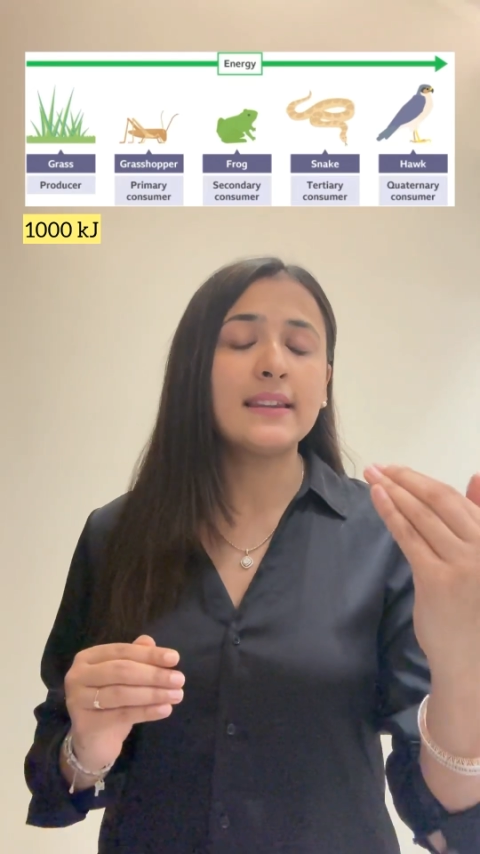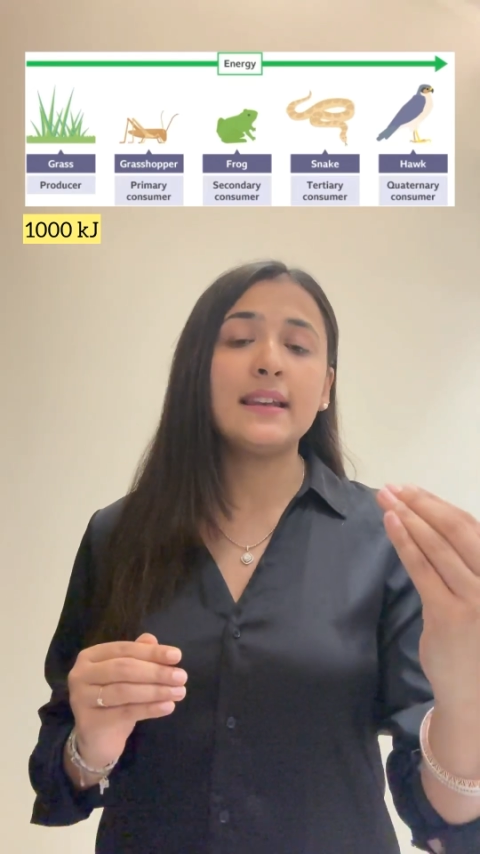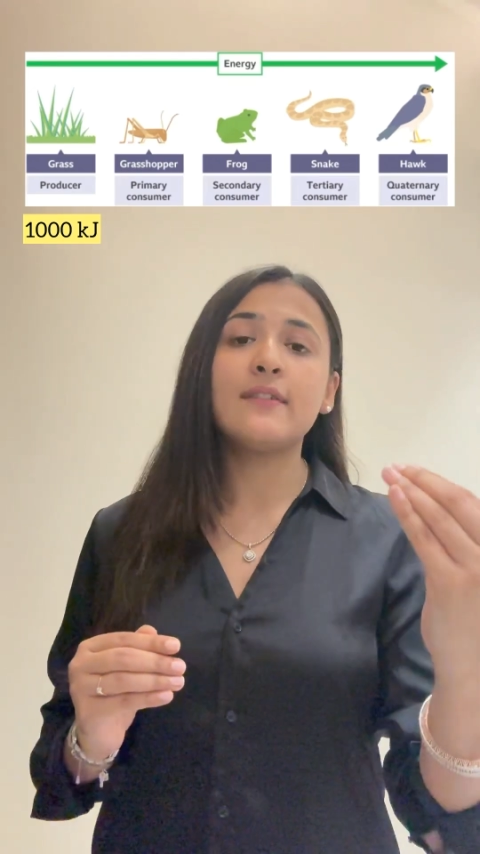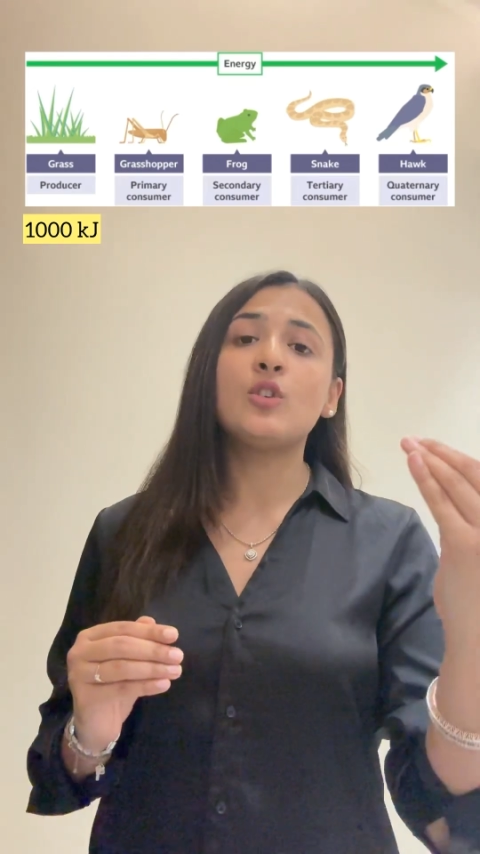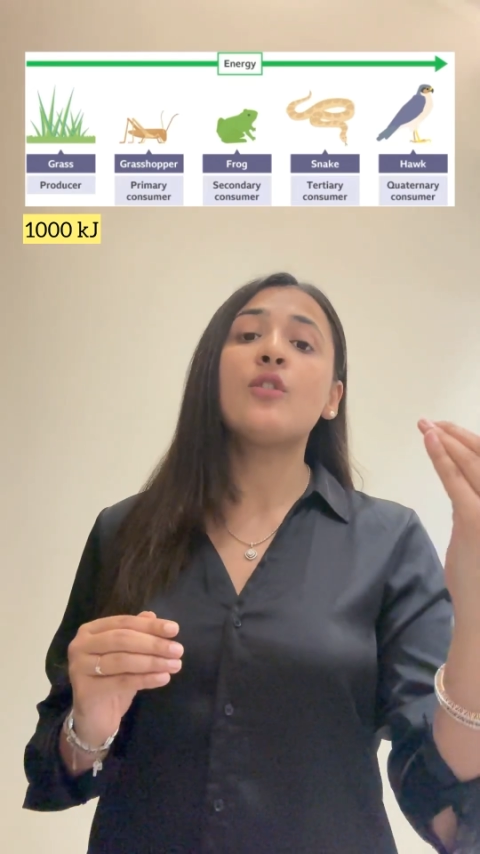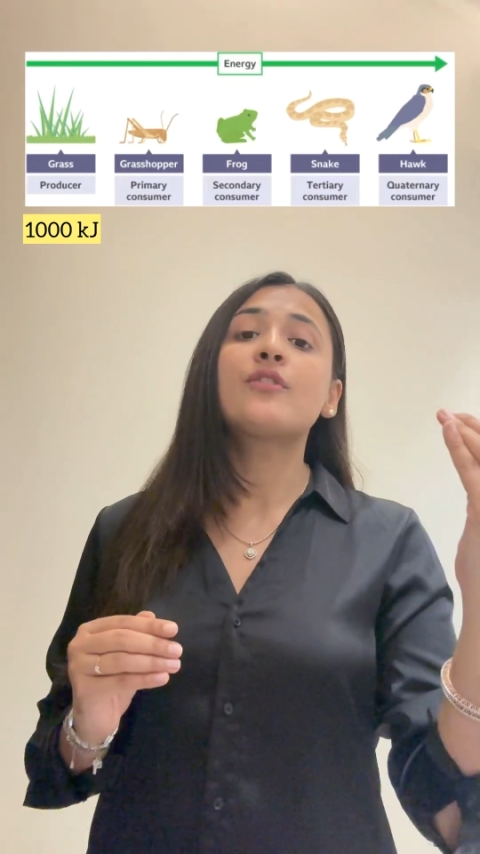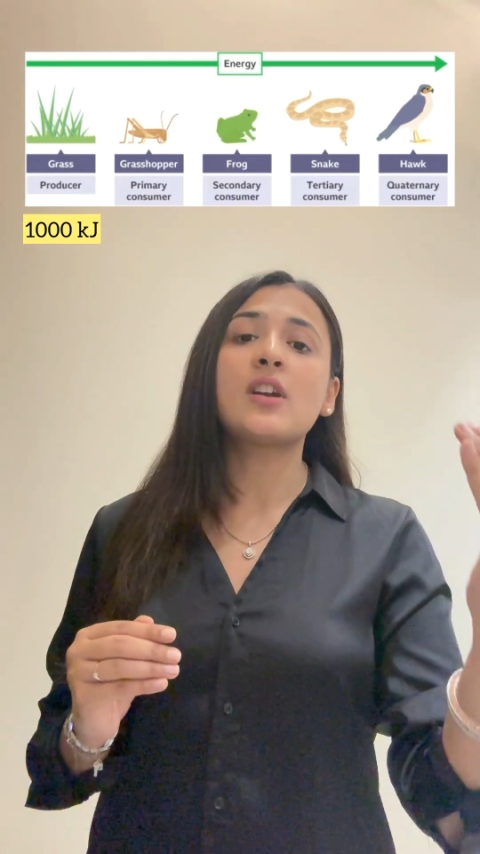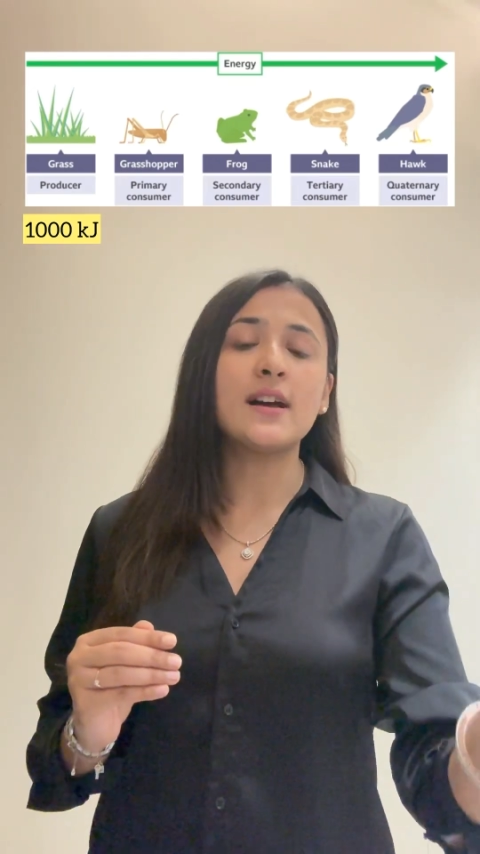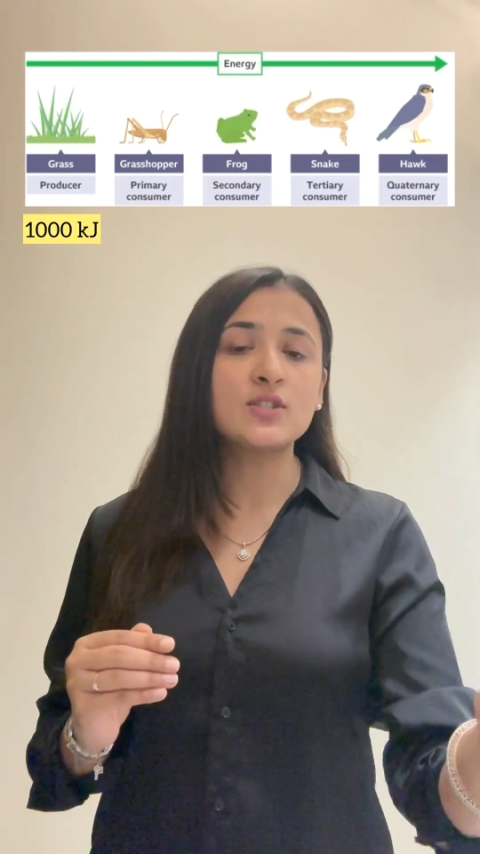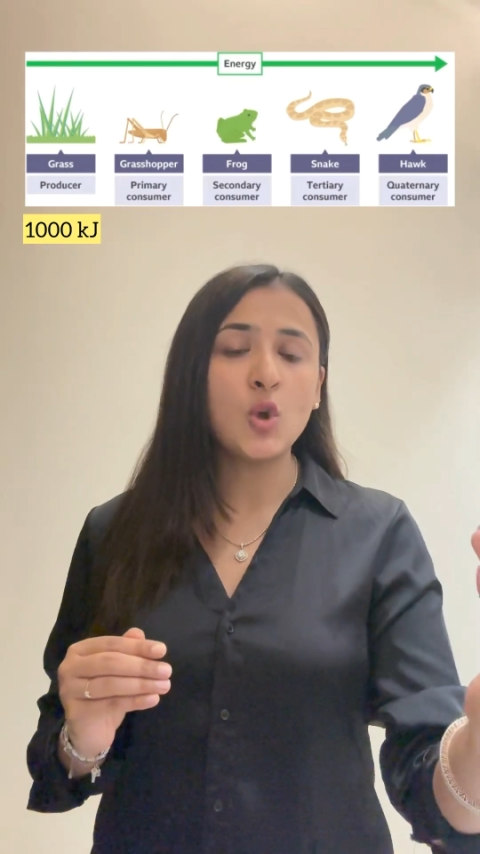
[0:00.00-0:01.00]
the level of
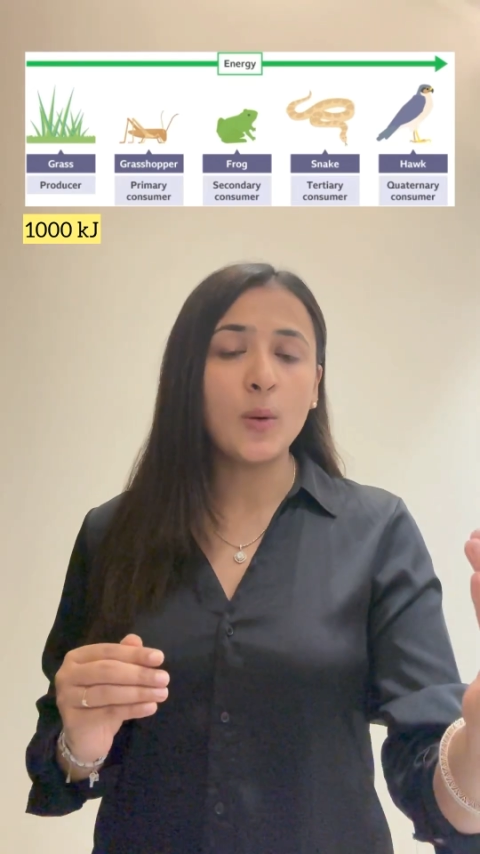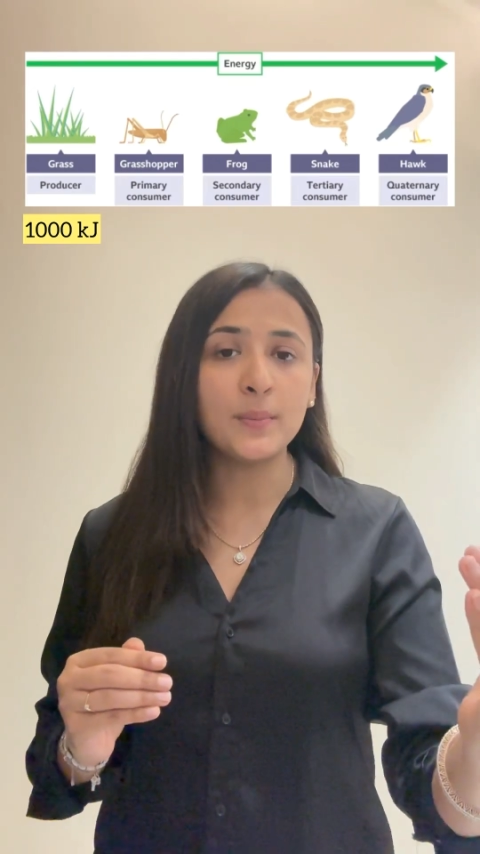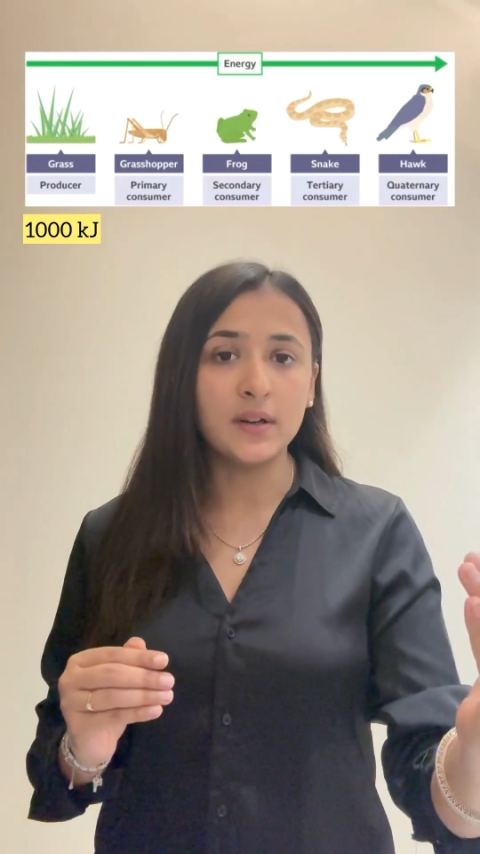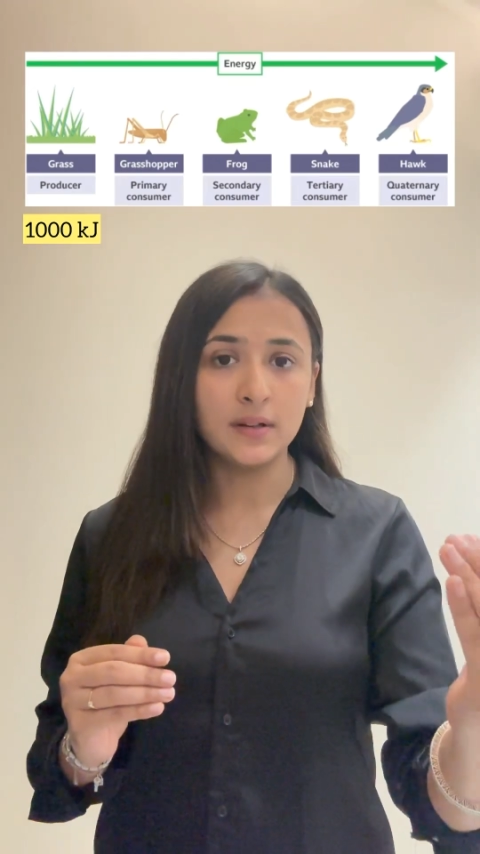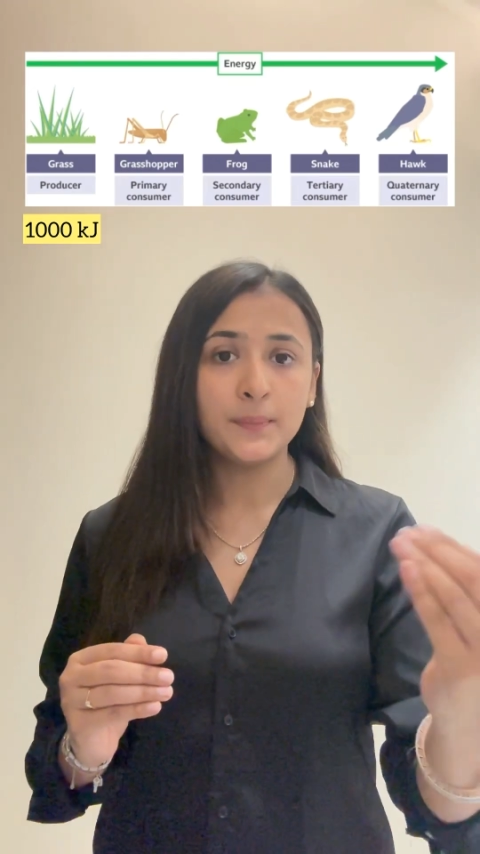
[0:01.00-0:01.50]
grasshopper.